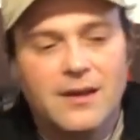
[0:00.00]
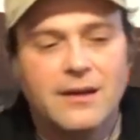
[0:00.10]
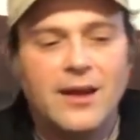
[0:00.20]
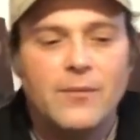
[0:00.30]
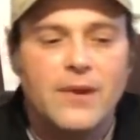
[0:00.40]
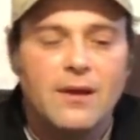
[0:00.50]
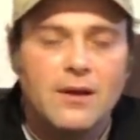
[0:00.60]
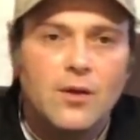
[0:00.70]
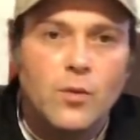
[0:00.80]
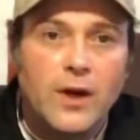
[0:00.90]
Now,
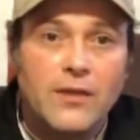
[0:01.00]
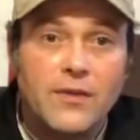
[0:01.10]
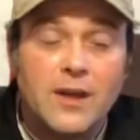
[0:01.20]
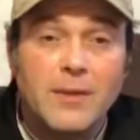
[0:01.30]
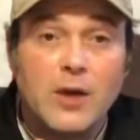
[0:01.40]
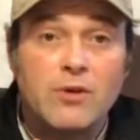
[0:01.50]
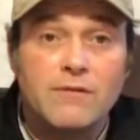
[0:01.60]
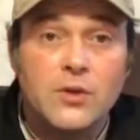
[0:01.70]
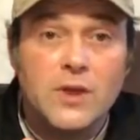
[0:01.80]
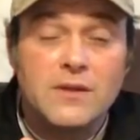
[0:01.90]
when I think about
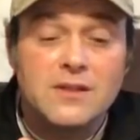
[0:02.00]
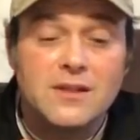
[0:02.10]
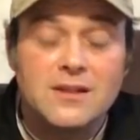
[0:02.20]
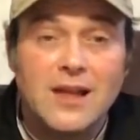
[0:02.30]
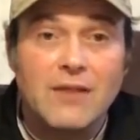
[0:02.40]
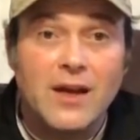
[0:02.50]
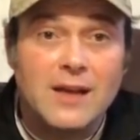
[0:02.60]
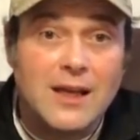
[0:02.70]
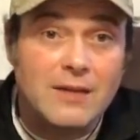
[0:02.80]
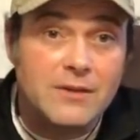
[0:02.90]
reviewing this disc, I've had
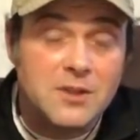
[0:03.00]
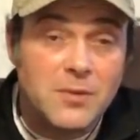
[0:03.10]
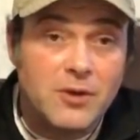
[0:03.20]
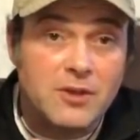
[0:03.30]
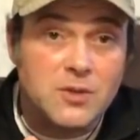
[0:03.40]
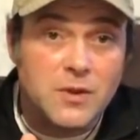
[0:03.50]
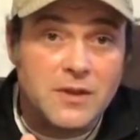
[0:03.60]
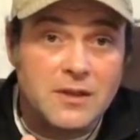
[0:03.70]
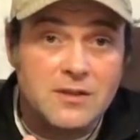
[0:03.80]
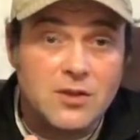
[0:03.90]
a lot of experience
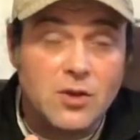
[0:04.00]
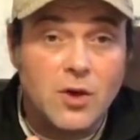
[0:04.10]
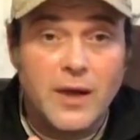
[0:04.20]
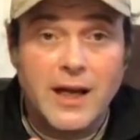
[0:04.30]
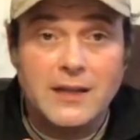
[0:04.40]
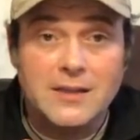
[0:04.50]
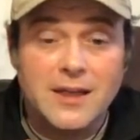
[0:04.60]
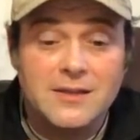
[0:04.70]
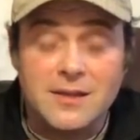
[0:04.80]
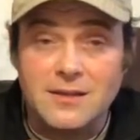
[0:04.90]
with it, so going out to
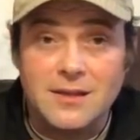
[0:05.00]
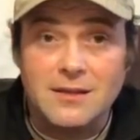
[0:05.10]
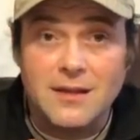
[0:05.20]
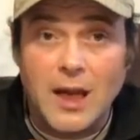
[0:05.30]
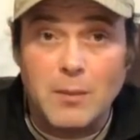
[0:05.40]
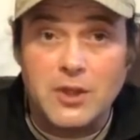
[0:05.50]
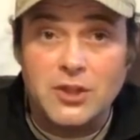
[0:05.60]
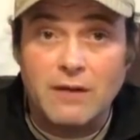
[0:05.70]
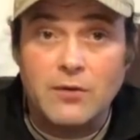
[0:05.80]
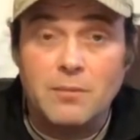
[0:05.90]
test it didn't take
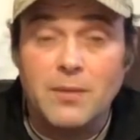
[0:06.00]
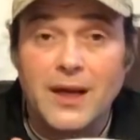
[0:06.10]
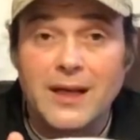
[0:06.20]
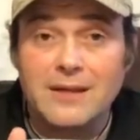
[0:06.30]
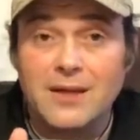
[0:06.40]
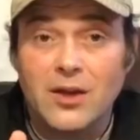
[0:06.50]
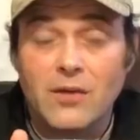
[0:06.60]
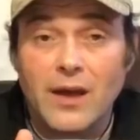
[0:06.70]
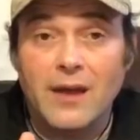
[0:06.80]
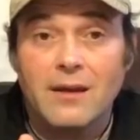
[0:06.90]
much effort. But I can tell
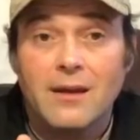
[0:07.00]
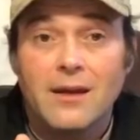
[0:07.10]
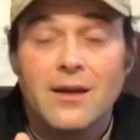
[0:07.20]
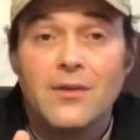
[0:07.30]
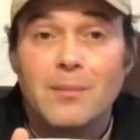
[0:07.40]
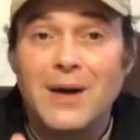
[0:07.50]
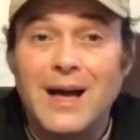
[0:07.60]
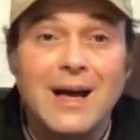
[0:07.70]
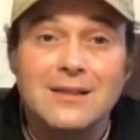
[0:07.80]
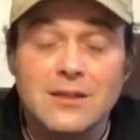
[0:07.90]
you that the
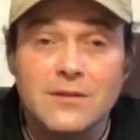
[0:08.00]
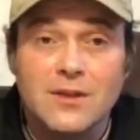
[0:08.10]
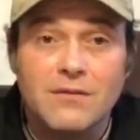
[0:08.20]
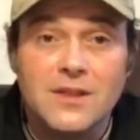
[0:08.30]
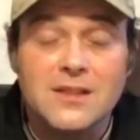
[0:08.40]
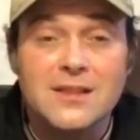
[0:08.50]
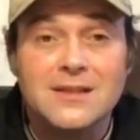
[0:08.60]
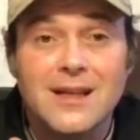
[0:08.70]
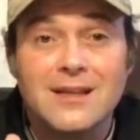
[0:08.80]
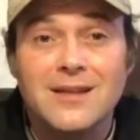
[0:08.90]
positives of this
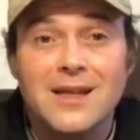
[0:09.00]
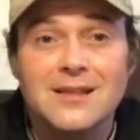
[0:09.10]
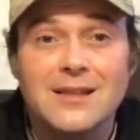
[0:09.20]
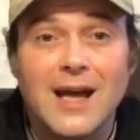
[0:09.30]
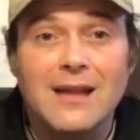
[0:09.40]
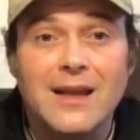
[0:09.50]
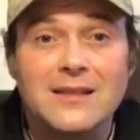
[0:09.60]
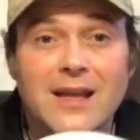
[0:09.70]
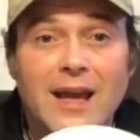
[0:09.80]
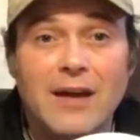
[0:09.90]
is that it takes a lot
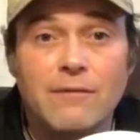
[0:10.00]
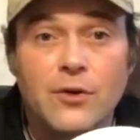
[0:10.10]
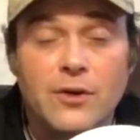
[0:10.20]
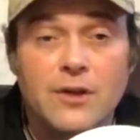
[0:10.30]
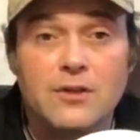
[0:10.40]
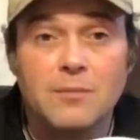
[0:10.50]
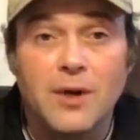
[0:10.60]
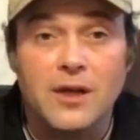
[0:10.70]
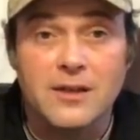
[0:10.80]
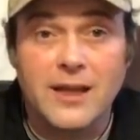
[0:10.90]
less effort to
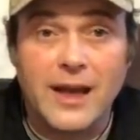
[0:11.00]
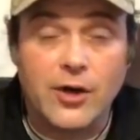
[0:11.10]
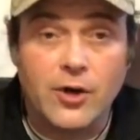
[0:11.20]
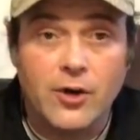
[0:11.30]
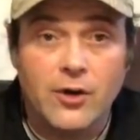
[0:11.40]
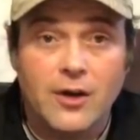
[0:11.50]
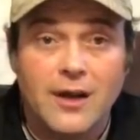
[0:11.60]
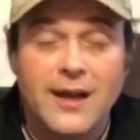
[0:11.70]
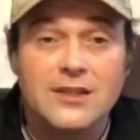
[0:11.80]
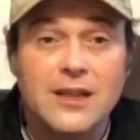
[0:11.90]
putt a Dagger,
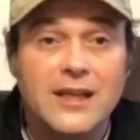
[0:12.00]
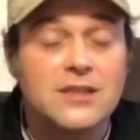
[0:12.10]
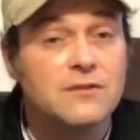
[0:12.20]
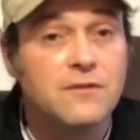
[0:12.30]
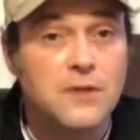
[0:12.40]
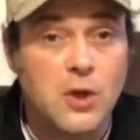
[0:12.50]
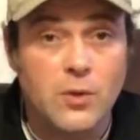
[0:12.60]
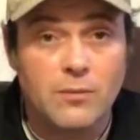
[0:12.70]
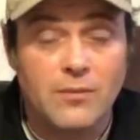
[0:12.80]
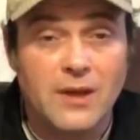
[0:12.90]
as it likes to
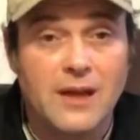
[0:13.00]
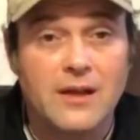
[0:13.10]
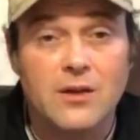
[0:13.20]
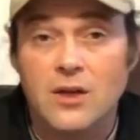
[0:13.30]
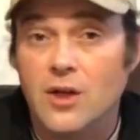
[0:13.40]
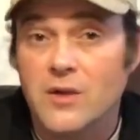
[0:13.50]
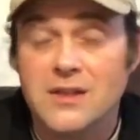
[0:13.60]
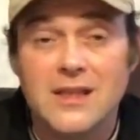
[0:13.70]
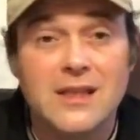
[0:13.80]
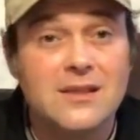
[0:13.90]
float, and
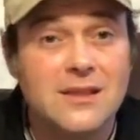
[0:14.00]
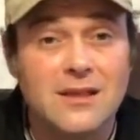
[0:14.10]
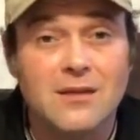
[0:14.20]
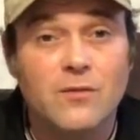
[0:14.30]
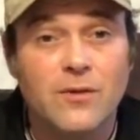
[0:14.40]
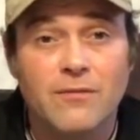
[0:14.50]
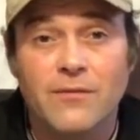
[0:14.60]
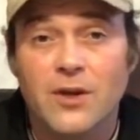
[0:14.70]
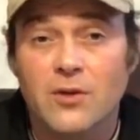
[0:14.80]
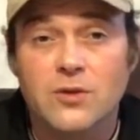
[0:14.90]
it's easy from
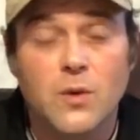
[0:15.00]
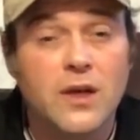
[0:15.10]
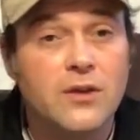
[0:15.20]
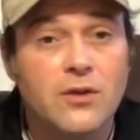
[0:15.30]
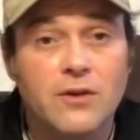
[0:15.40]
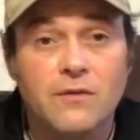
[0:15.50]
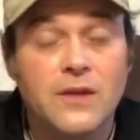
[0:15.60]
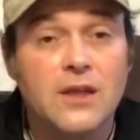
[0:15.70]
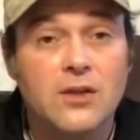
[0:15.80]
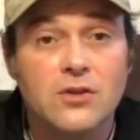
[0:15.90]
20, 30
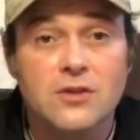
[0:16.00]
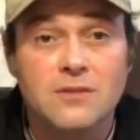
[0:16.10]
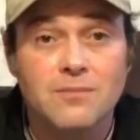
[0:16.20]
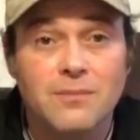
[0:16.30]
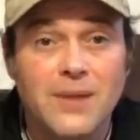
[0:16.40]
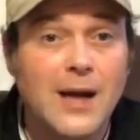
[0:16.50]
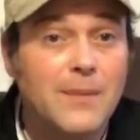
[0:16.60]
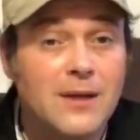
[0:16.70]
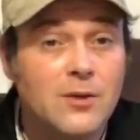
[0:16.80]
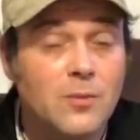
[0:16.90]
feet. You just
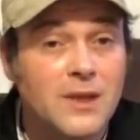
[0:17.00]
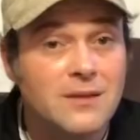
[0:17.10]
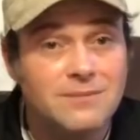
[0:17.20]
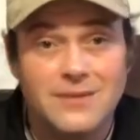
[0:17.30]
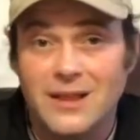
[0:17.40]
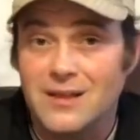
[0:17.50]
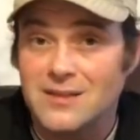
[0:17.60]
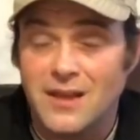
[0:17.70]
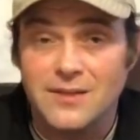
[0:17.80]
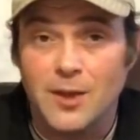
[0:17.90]
pop it a little bit and it
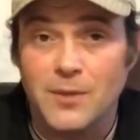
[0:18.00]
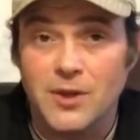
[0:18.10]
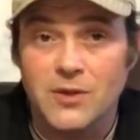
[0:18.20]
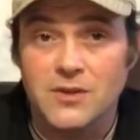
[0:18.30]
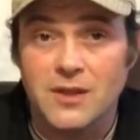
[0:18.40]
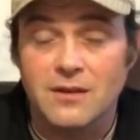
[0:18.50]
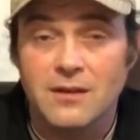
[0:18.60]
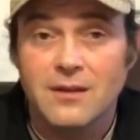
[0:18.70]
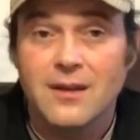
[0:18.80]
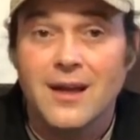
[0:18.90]
stays up and goes in.
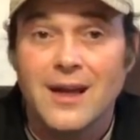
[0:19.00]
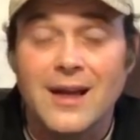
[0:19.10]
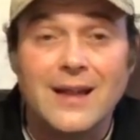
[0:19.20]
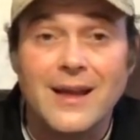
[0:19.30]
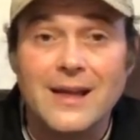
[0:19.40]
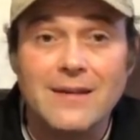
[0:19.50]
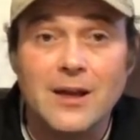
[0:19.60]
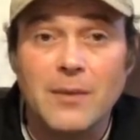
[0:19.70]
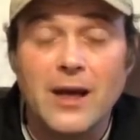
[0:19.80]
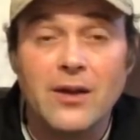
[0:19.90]
And I like
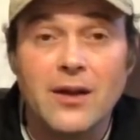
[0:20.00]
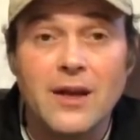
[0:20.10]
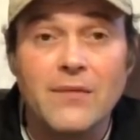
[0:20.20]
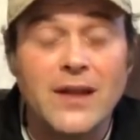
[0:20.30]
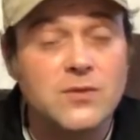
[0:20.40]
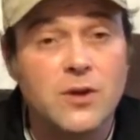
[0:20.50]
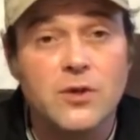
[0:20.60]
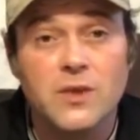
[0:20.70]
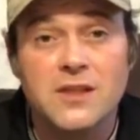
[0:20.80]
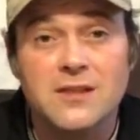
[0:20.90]
that about it, and that's one of
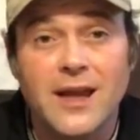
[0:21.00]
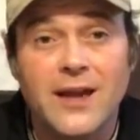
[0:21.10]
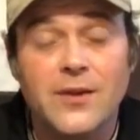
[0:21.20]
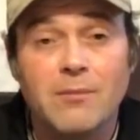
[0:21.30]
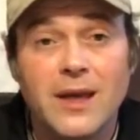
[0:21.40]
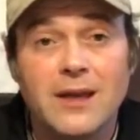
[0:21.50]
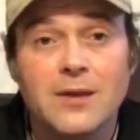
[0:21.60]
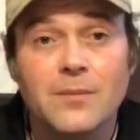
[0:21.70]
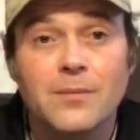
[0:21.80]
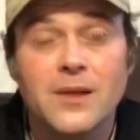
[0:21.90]
the reasons I had them make
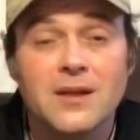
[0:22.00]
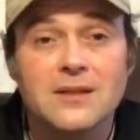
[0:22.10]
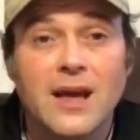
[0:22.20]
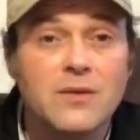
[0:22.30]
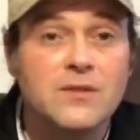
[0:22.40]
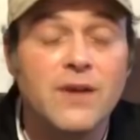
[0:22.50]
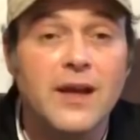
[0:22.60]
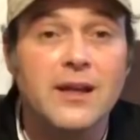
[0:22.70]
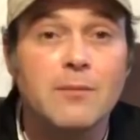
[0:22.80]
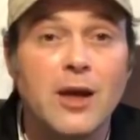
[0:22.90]
it, because I was
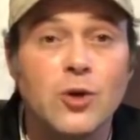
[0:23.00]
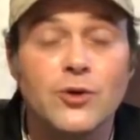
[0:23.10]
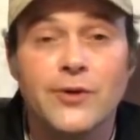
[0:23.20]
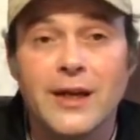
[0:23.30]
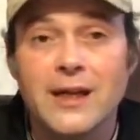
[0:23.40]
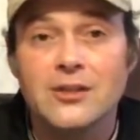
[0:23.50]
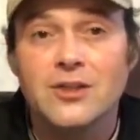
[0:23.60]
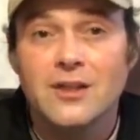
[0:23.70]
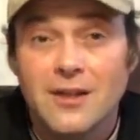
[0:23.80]
finding in my older age